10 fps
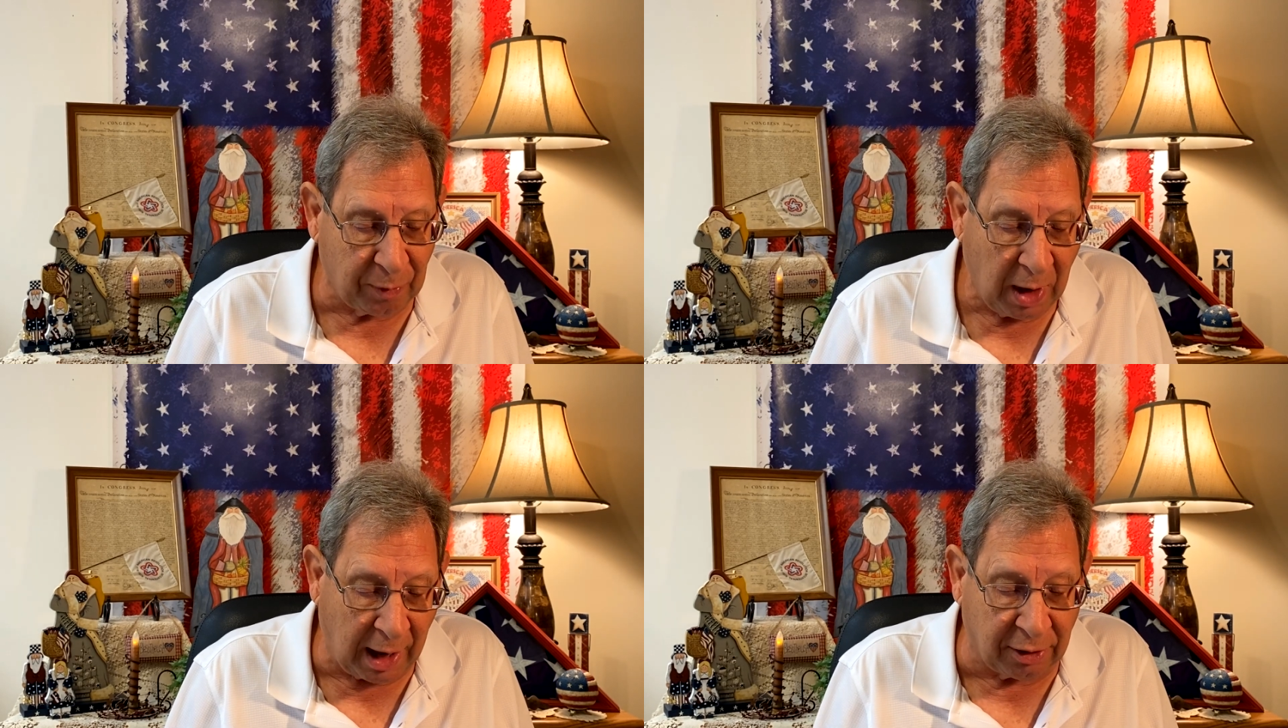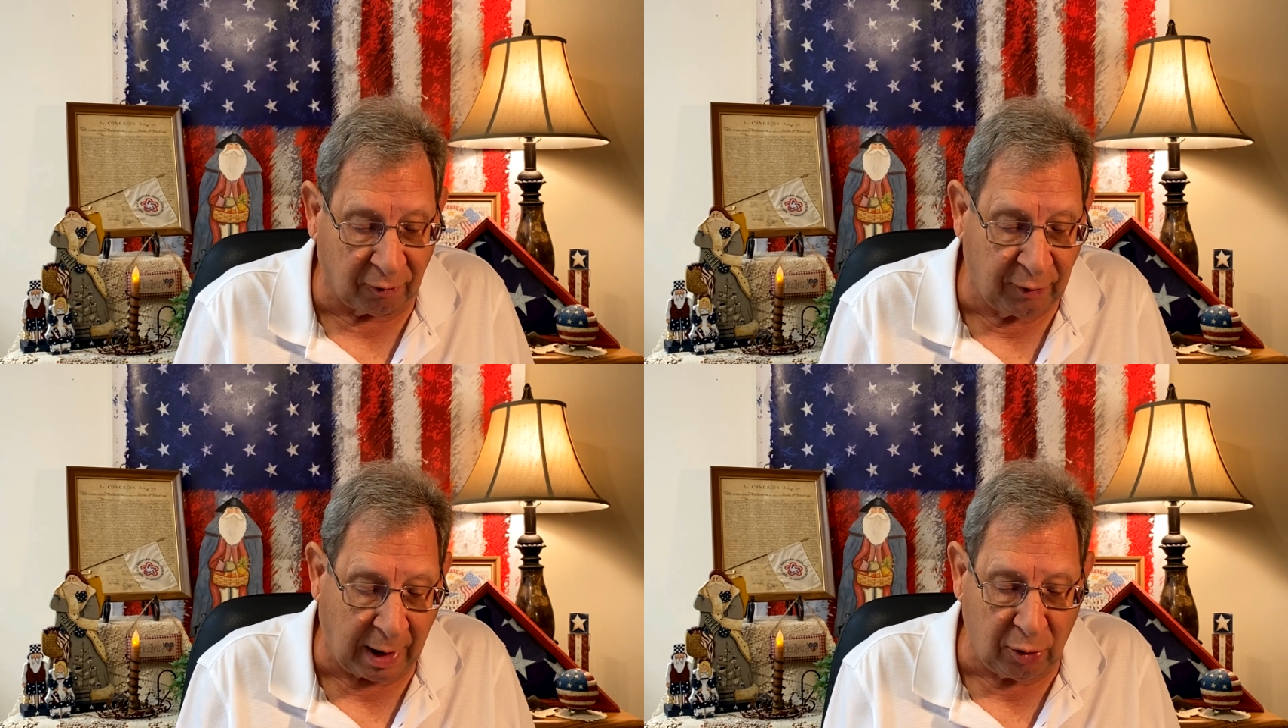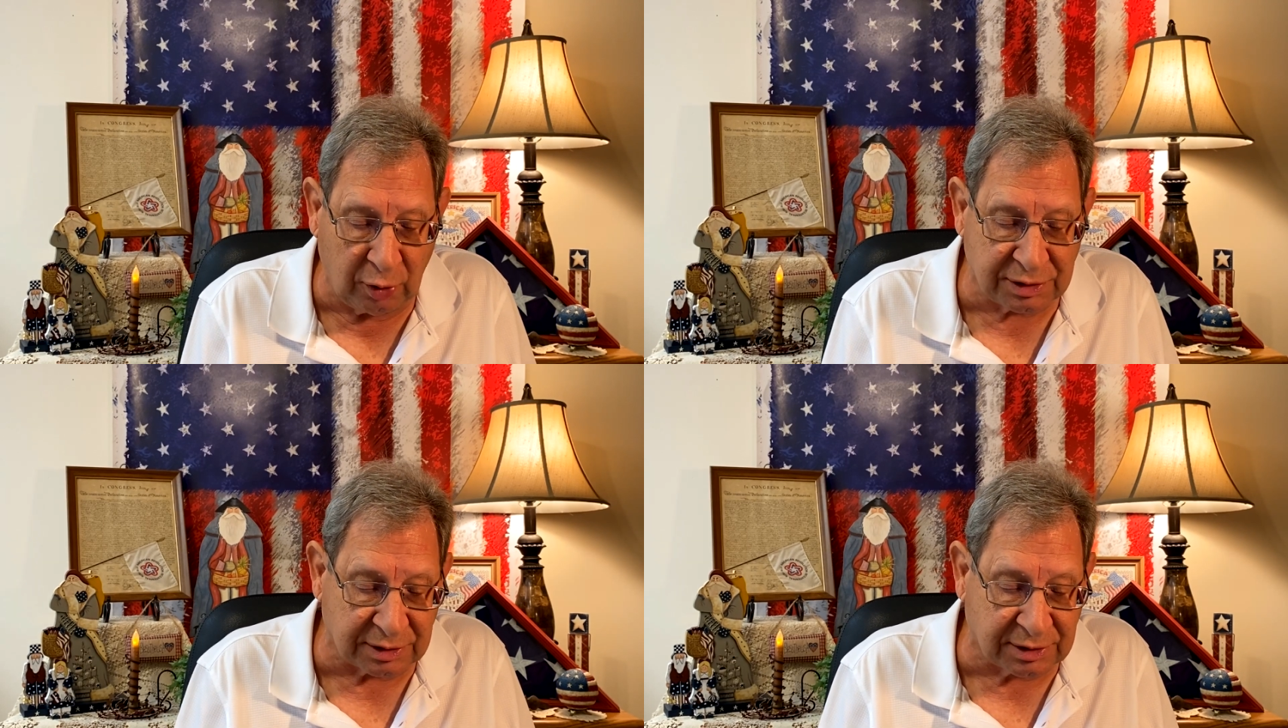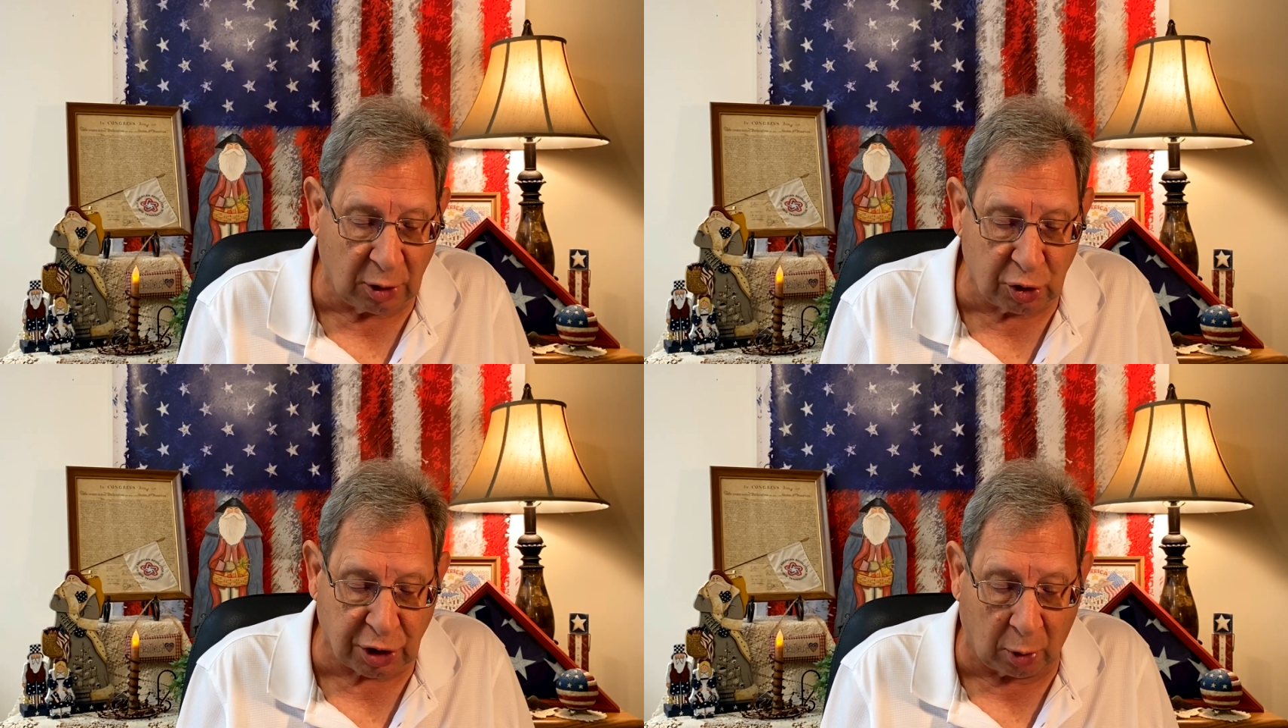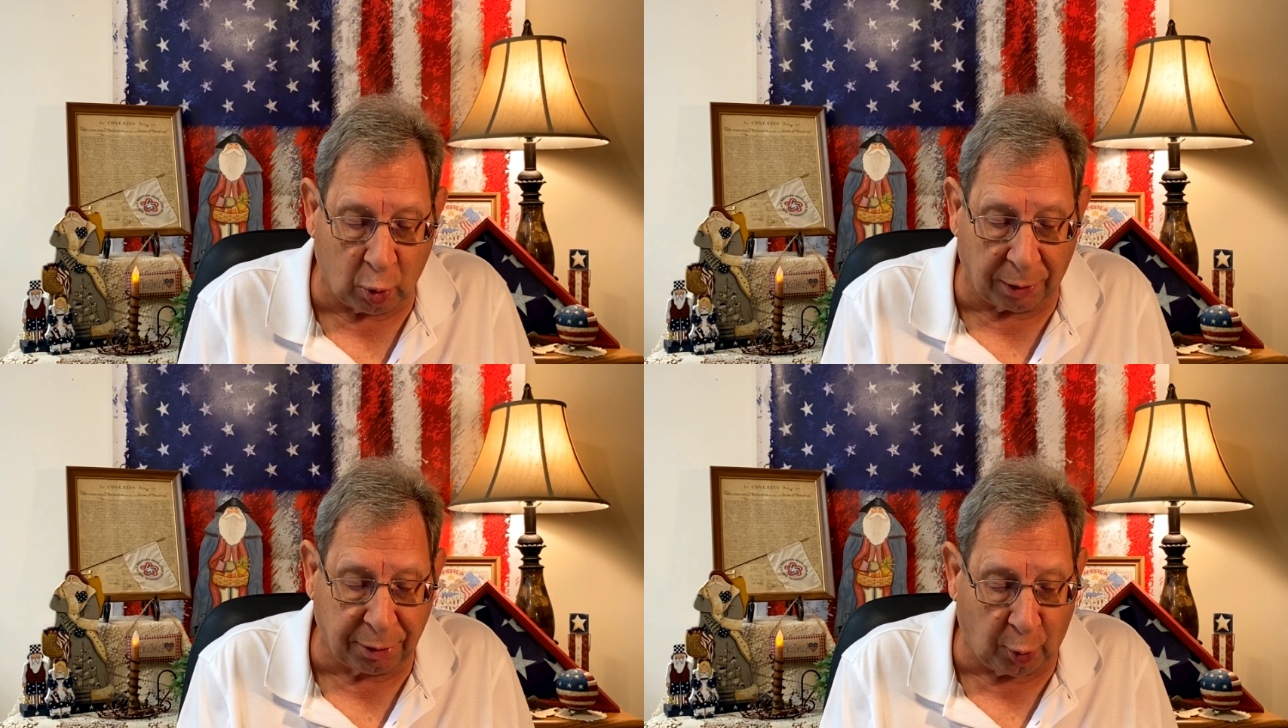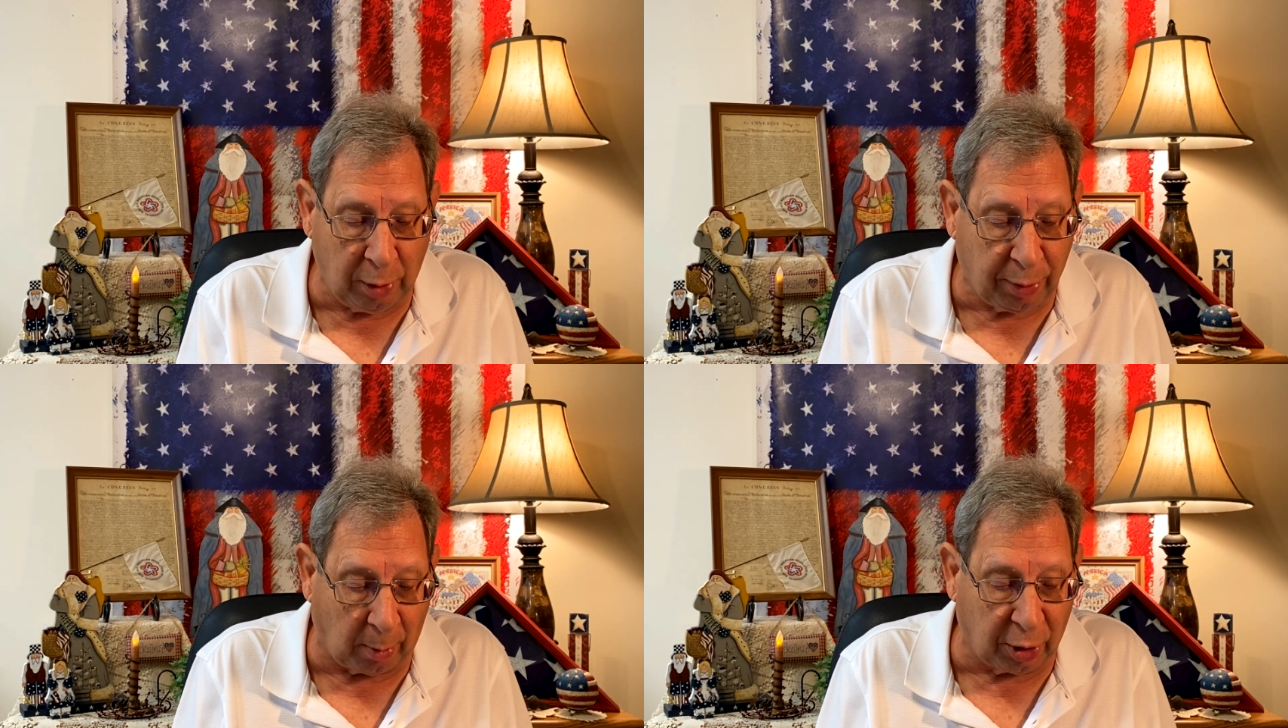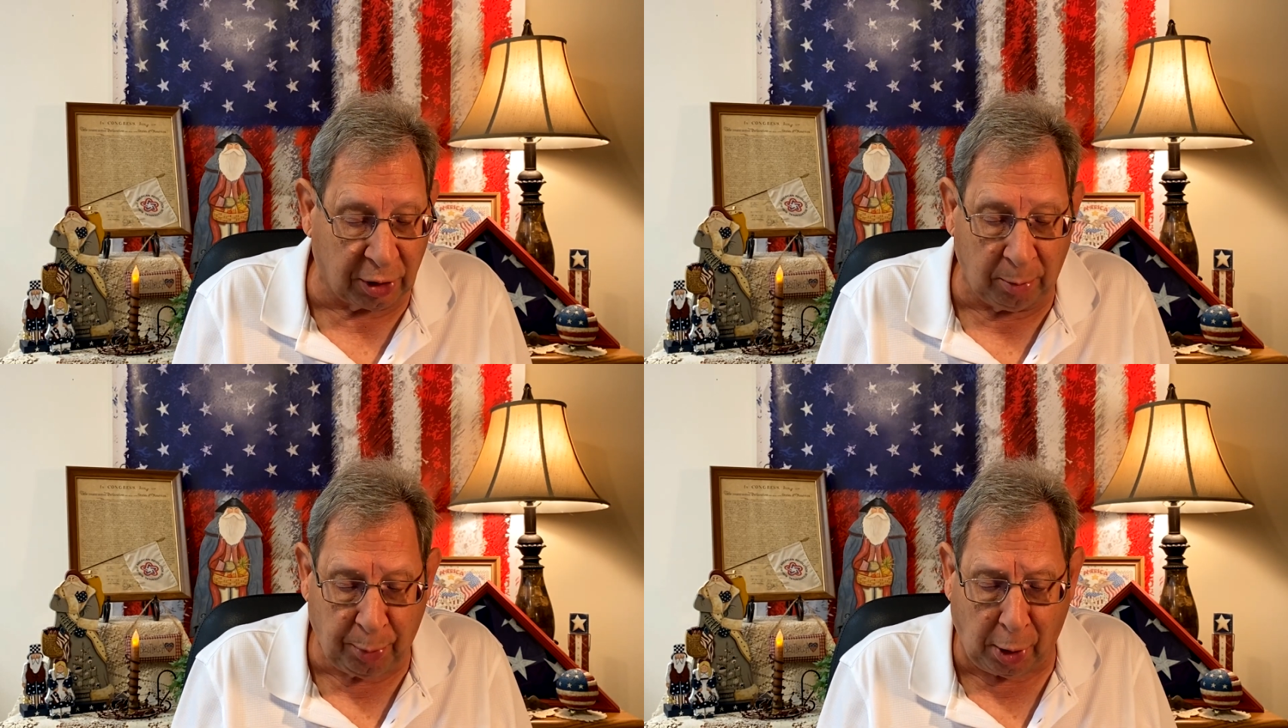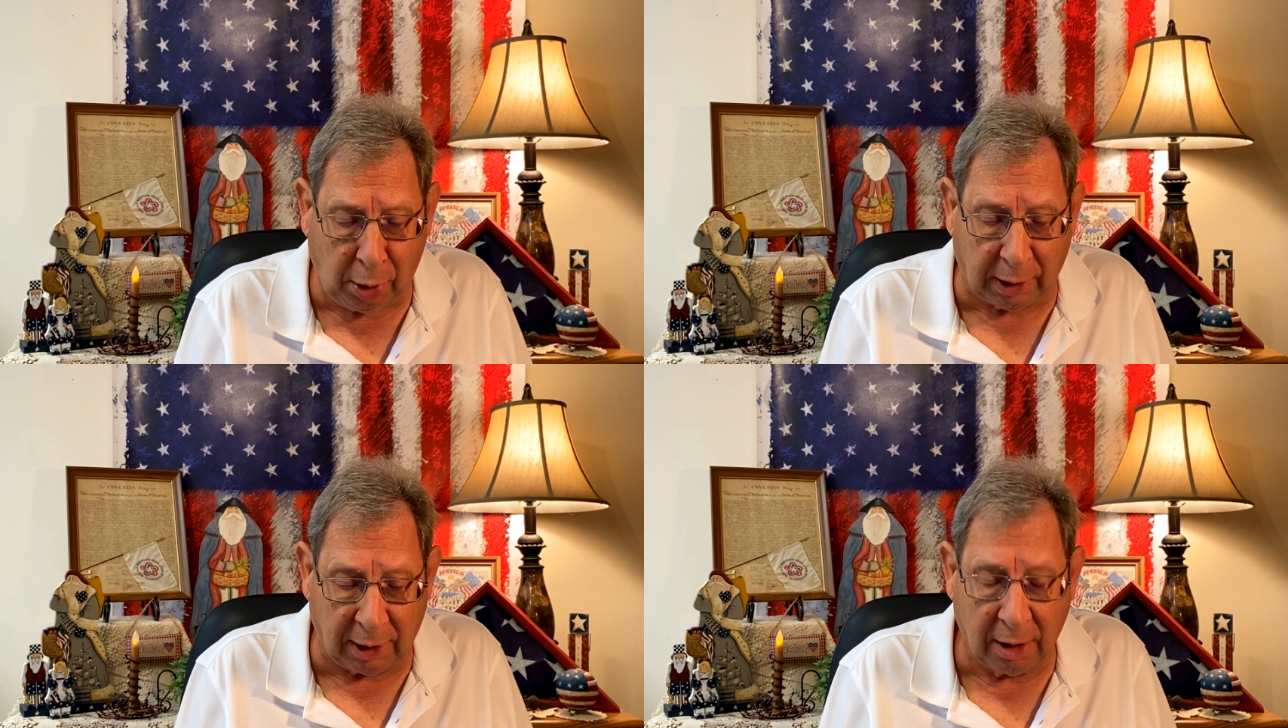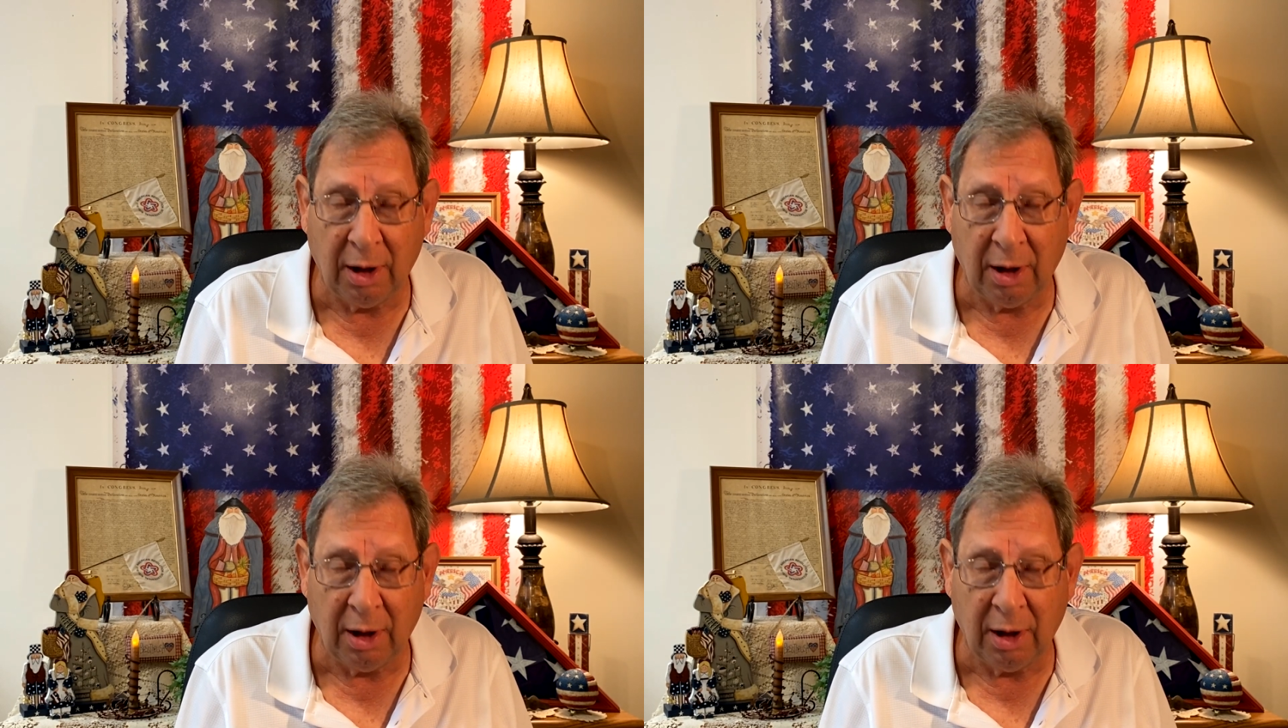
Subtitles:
and the values associated with the Republican Party.